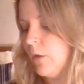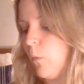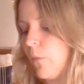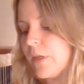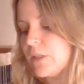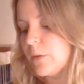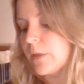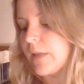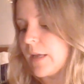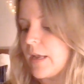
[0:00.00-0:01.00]
what they're
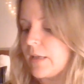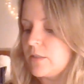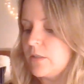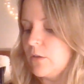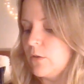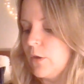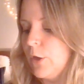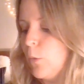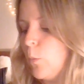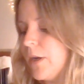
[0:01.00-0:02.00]
doing there next to you,
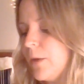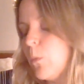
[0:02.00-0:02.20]
when it